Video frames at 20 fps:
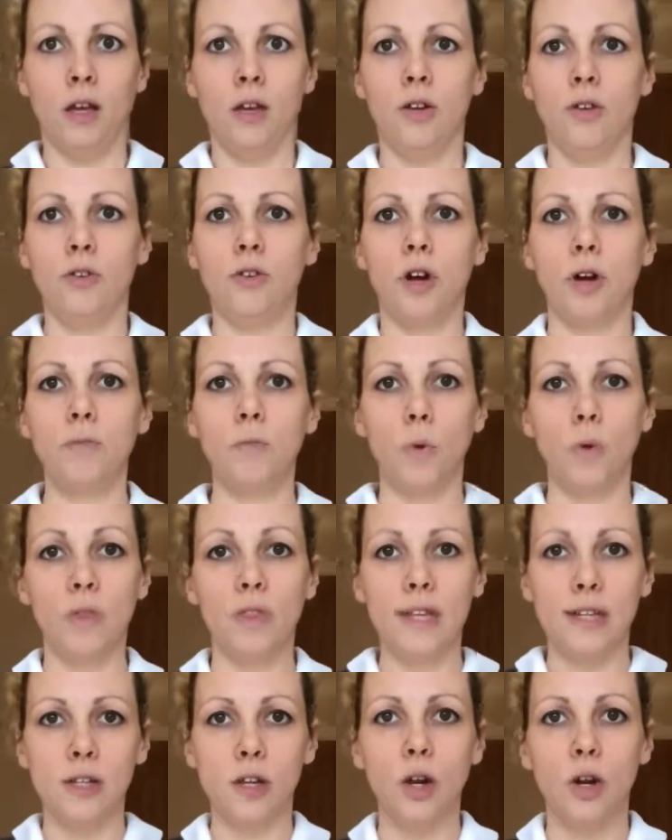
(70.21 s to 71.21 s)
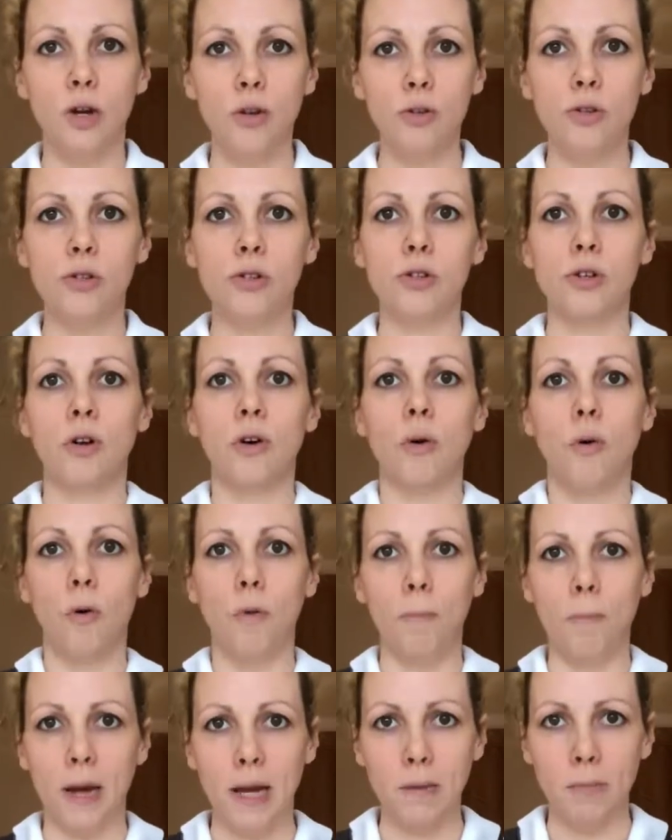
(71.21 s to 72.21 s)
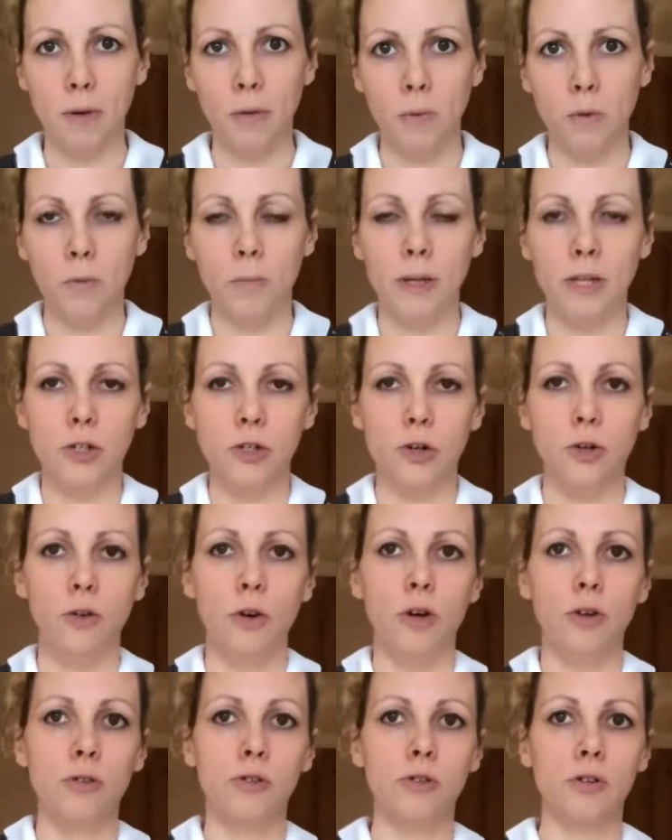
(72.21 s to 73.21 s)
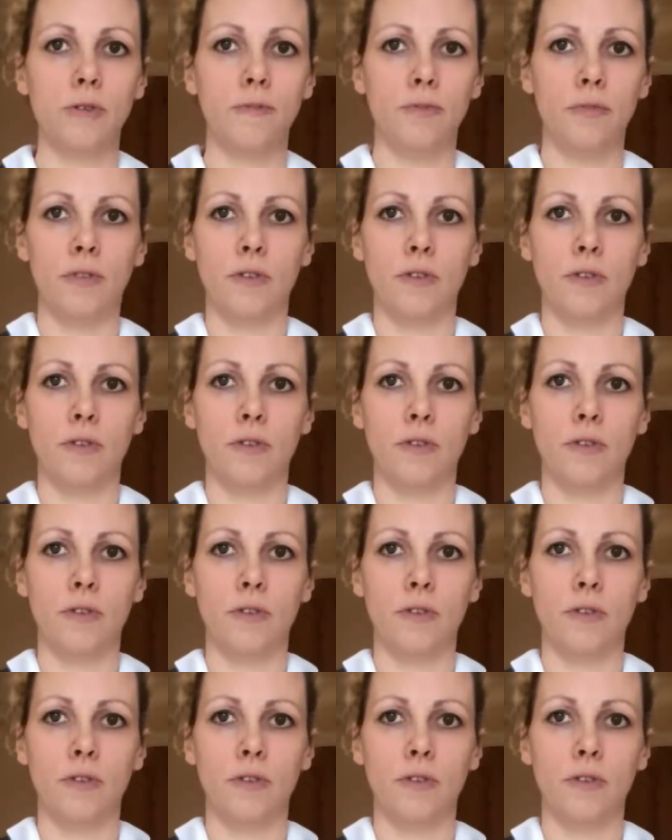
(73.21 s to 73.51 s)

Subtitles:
You don't want this loose or baby will be too loose.